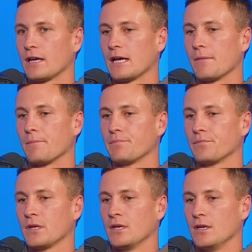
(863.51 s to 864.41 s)

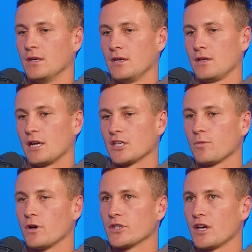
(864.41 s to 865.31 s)
And I
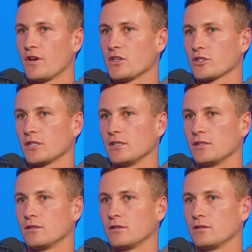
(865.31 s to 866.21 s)
suppose I eventually
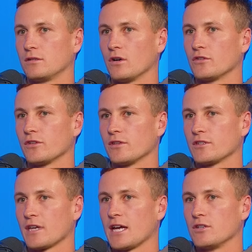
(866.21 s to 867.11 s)
got to the
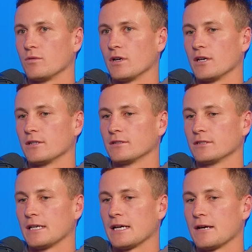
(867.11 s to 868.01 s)
stage where
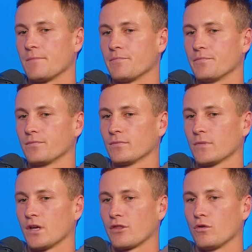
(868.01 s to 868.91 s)
I
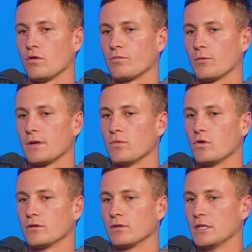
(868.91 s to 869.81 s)
thought probably
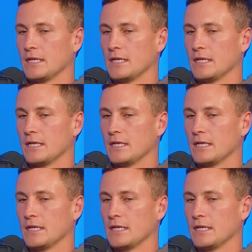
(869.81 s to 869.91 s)
more